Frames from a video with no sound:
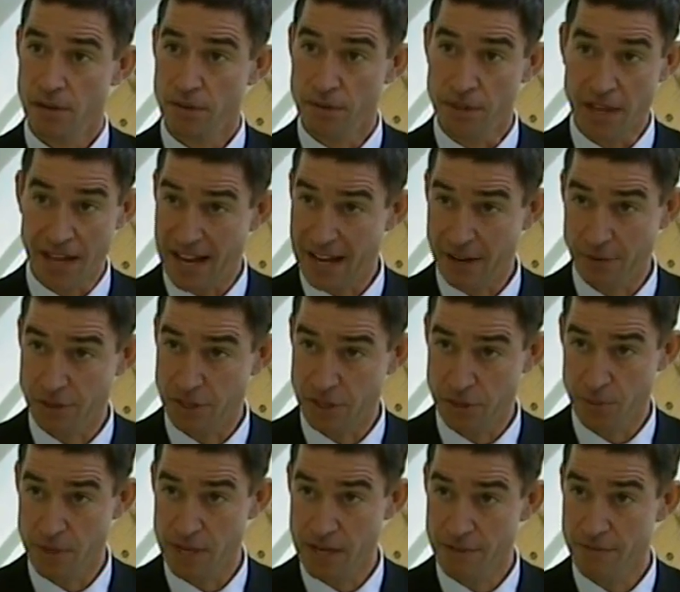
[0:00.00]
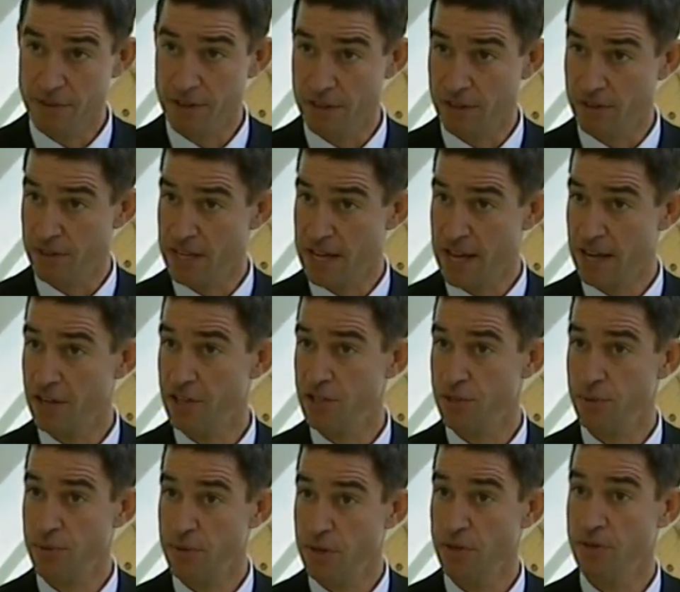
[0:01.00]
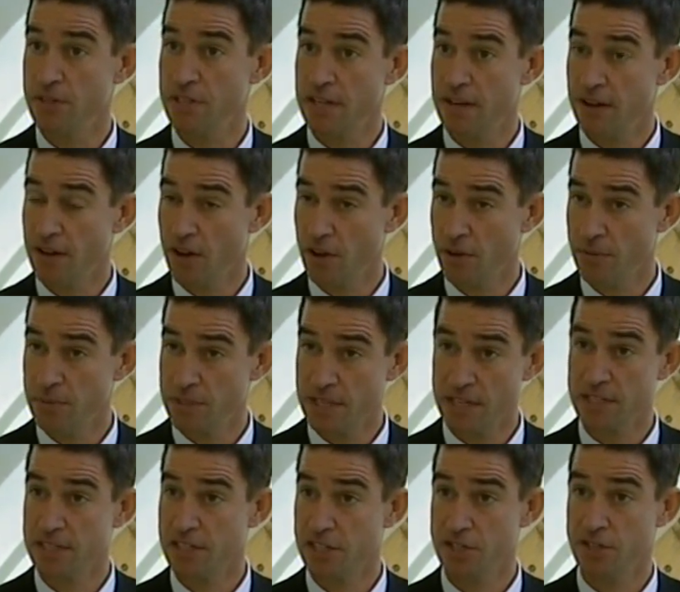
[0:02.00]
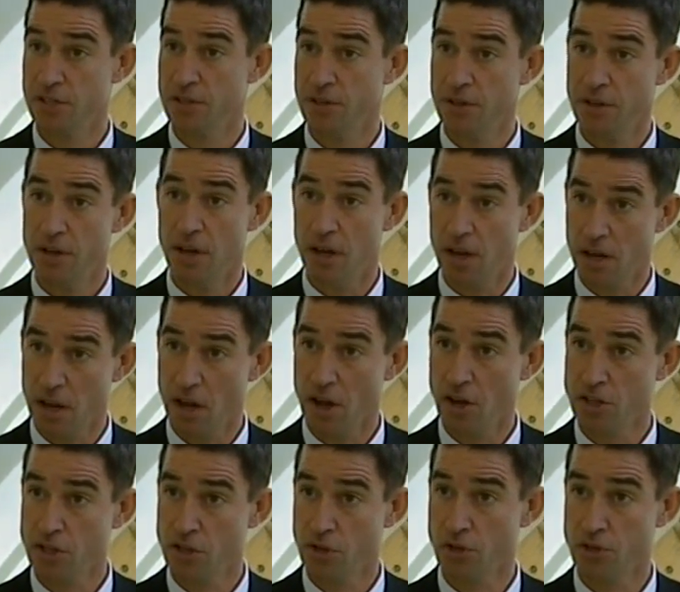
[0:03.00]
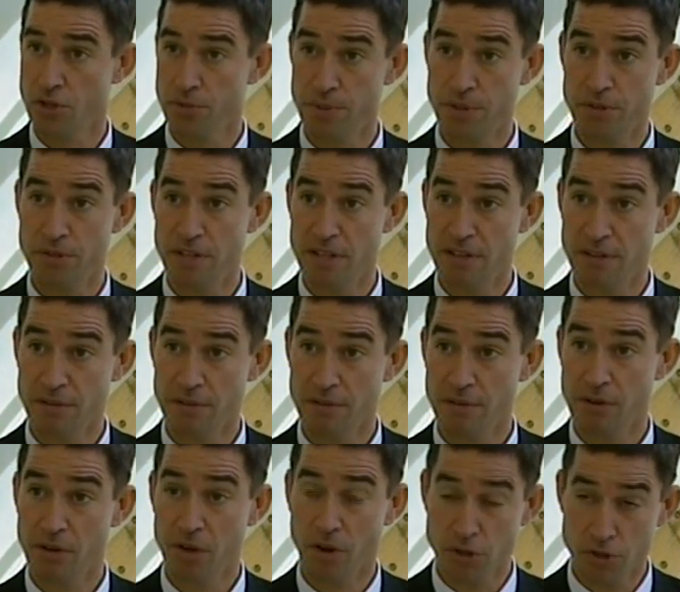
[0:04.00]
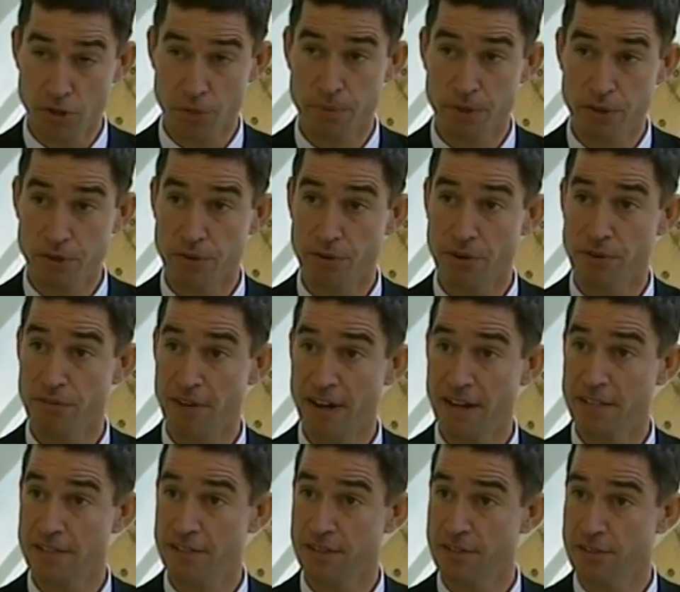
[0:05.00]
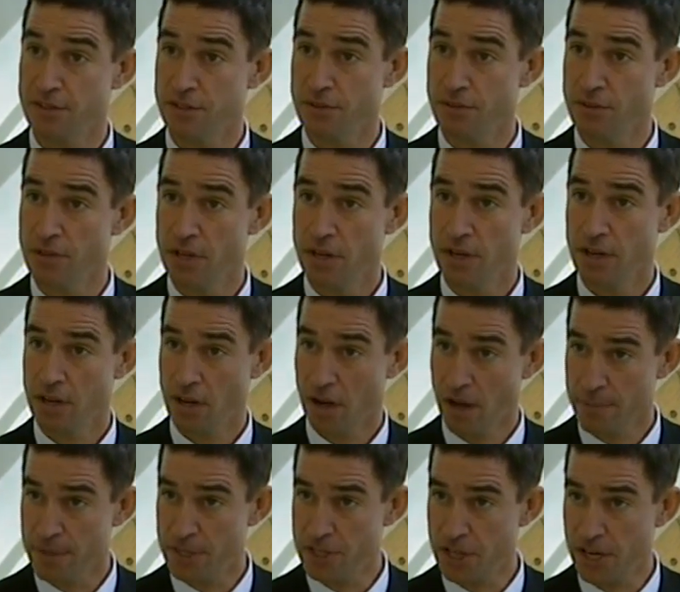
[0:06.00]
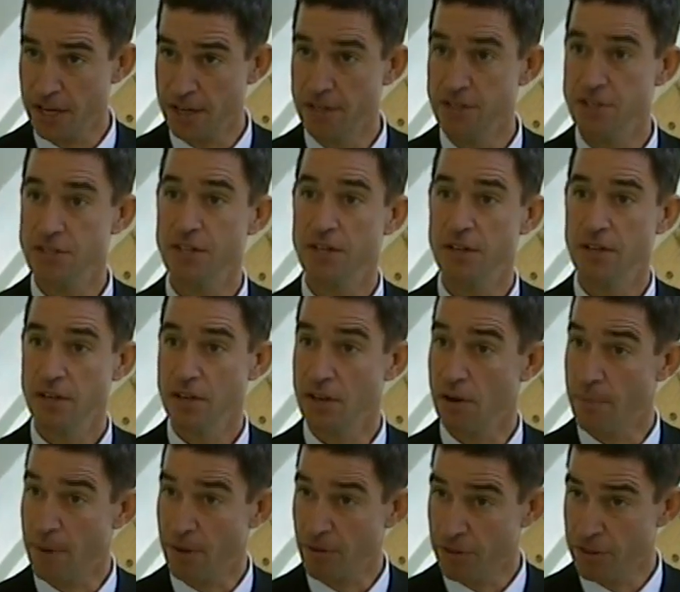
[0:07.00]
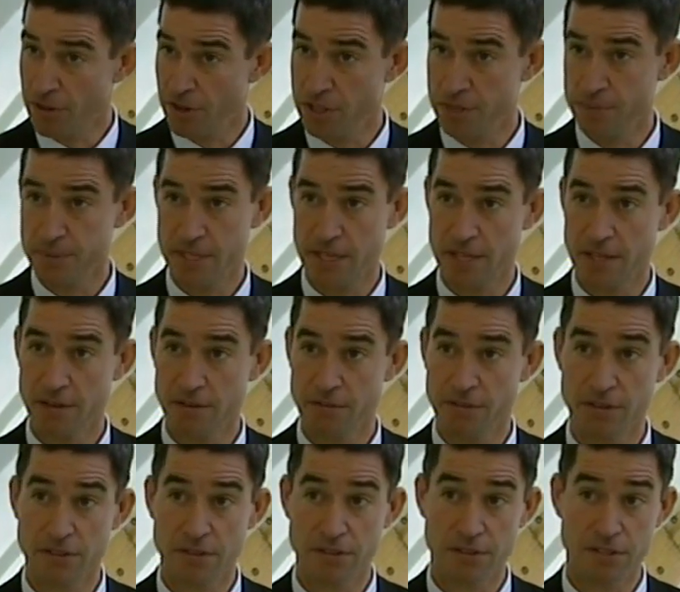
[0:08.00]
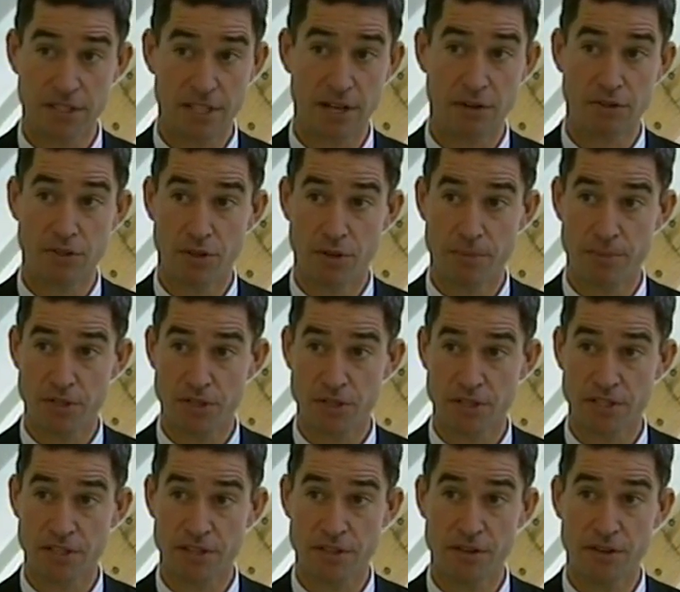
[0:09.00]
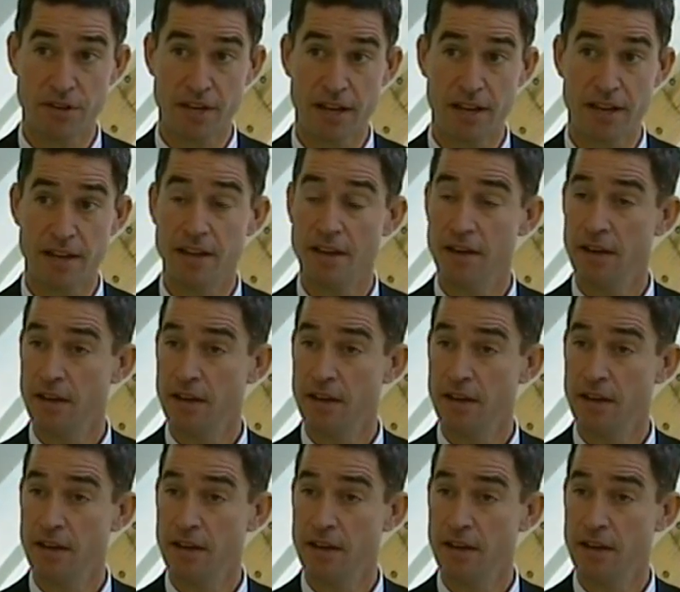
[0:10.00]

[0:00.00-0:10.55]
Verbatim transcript: the houses we live in and the energy we use in our homes has such a, a large contributory, contributory factor to climate change, you know, about thirty percent of the C O two emissions in the U K